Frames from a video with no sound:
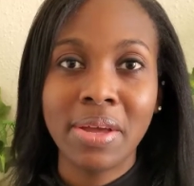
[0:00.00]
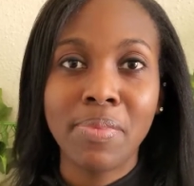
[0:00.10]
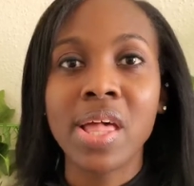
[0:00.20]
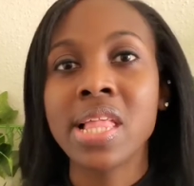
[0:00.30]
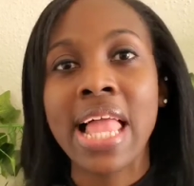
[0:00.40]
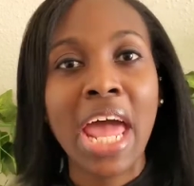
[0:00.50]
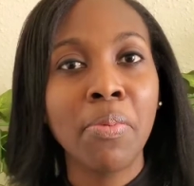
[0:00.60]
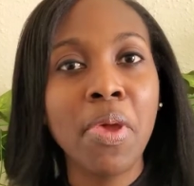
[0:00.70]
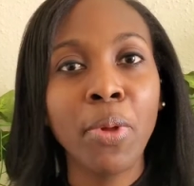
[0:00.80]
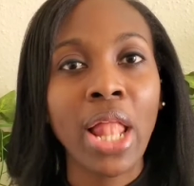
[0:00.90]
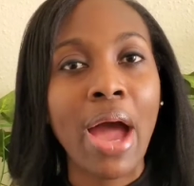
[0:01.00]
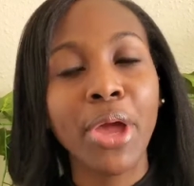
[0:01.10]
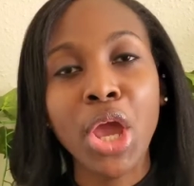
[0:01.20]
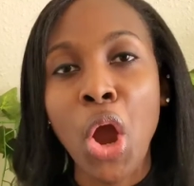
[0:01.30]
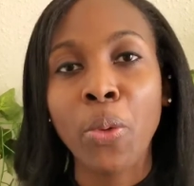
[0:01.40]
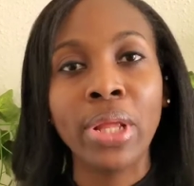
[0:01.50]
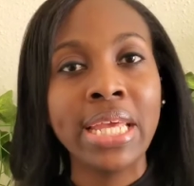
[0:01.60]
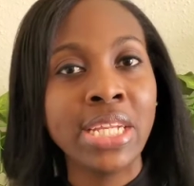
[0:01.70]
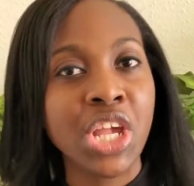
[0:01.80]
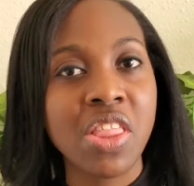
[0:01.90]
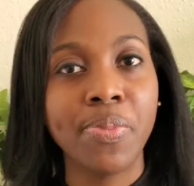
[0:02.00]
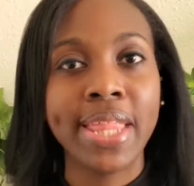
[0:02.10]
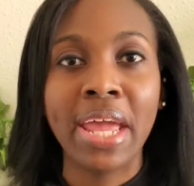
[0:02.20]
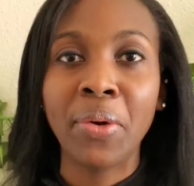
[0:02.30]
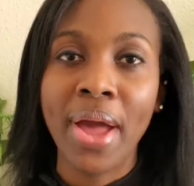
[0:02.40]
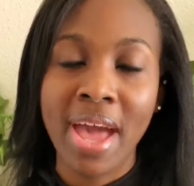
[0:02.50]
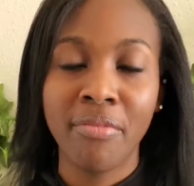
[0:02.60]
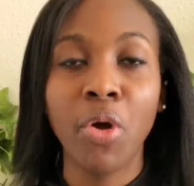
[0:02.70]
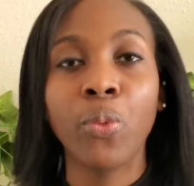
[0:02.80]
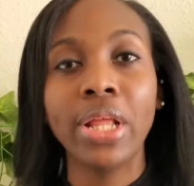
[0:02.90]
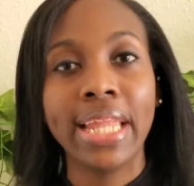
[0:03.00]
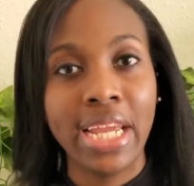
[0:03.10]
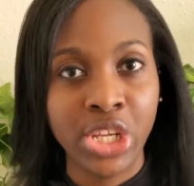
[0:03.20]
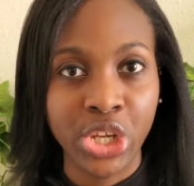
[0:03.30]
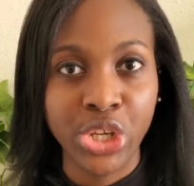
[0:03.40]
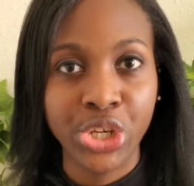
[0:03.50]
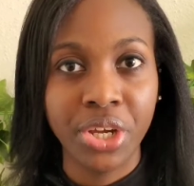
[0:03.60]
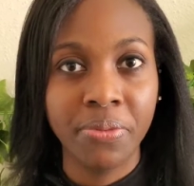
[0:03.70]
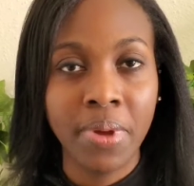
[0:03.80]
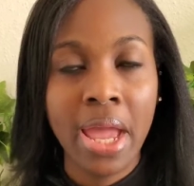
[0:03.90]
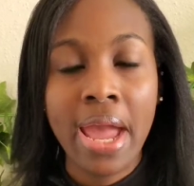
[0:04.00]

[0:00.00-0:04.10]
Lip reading: Because a lot of people out here are religious, but they don't have a relationship.